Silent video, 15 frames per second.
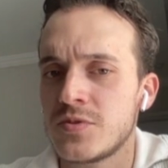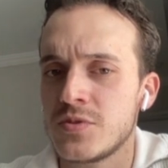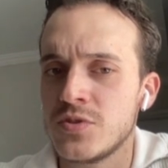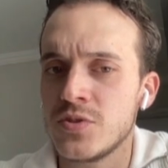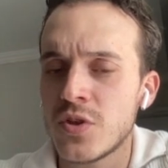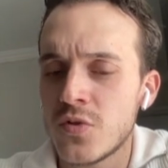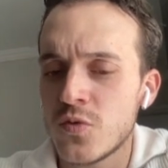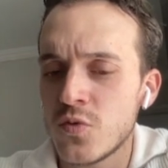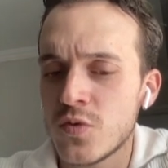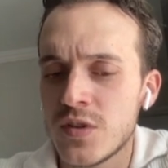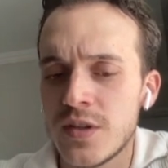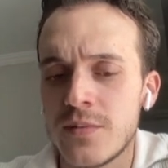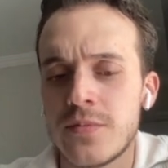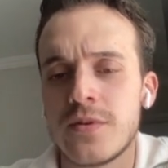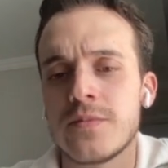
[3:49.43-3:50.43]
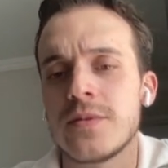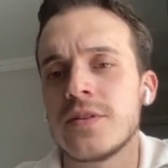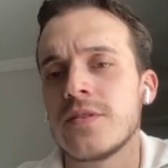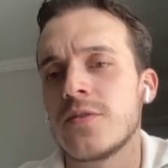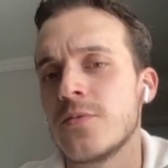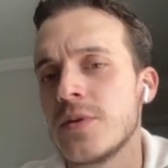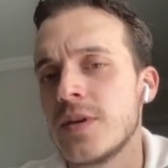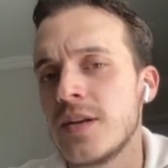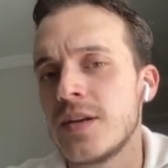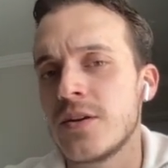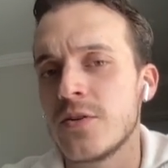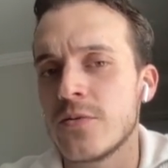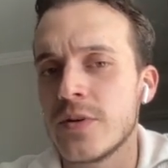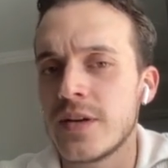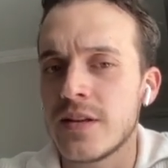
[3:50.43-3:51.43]
not too simple, but a really
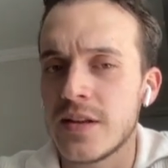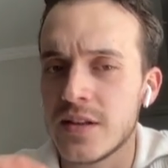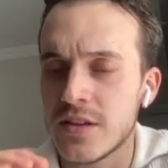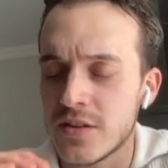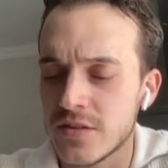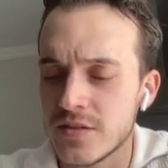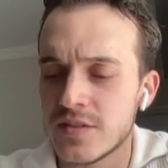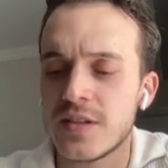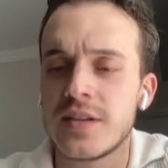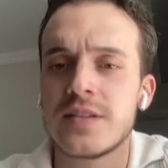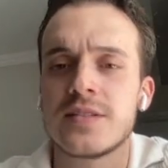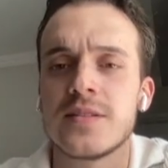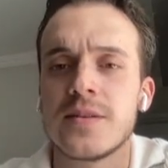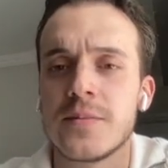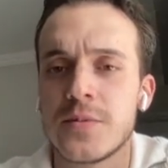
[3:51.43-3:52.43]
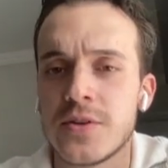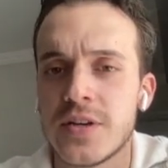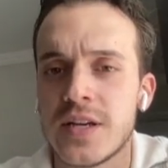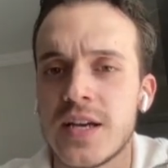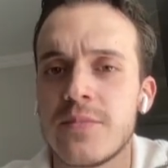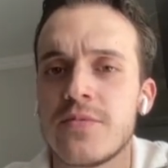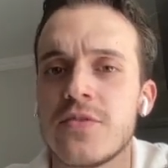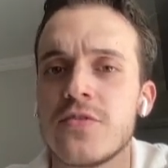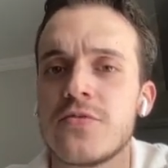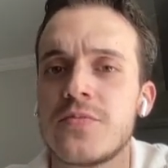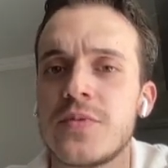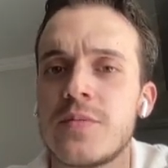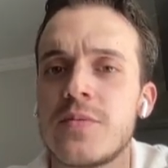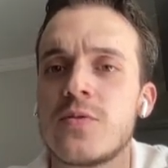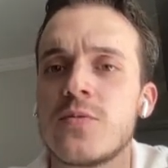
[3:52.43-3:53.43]
great and concise markup of
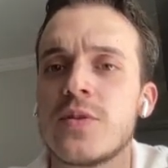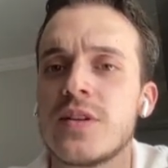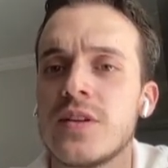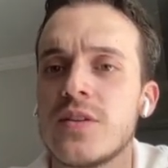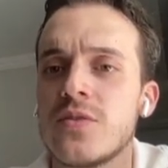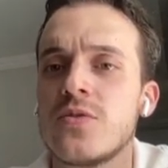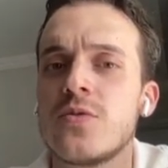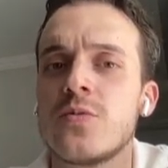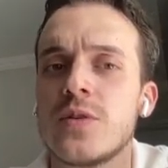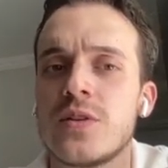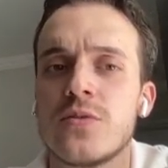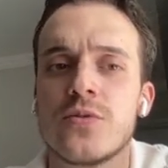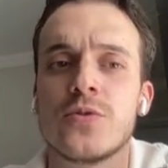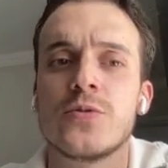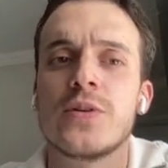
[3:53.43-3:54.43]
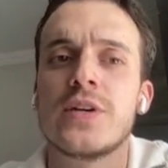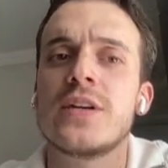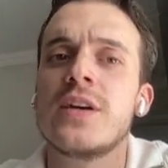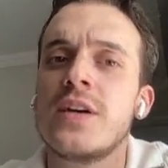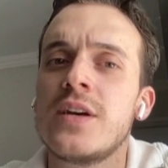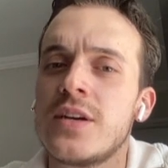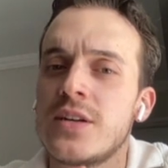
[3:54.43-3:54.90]
people, what they know, what they're doing.